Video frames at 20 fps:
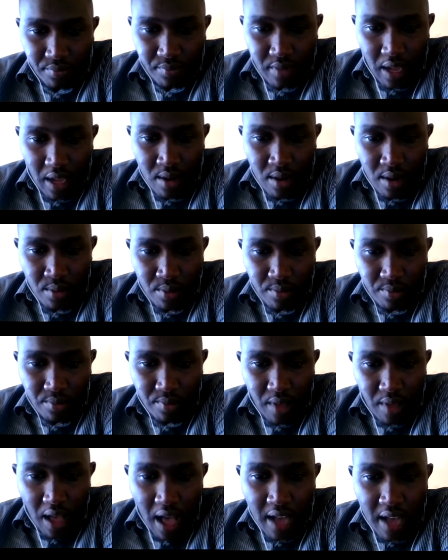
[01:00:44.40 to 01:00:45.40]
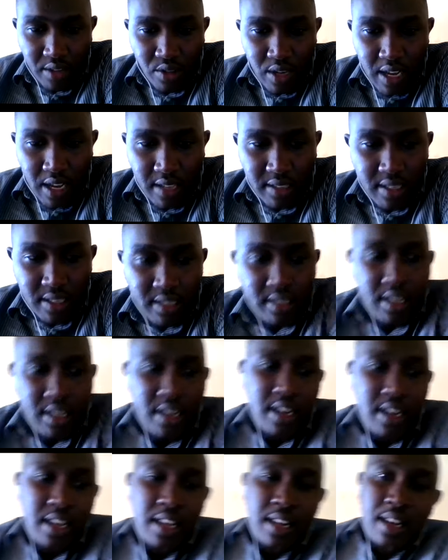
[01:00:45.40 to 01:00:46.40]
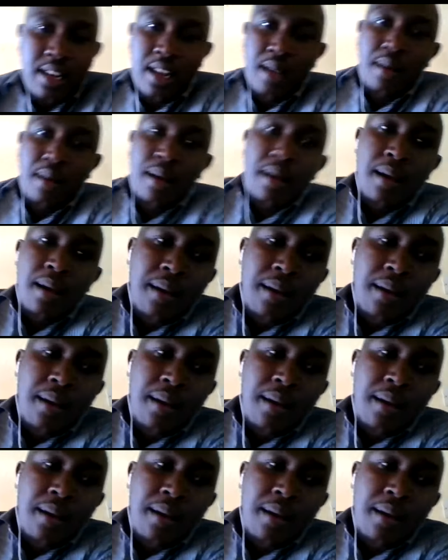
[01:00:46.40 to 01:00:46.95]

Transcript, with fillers: hello actually assisted in uh,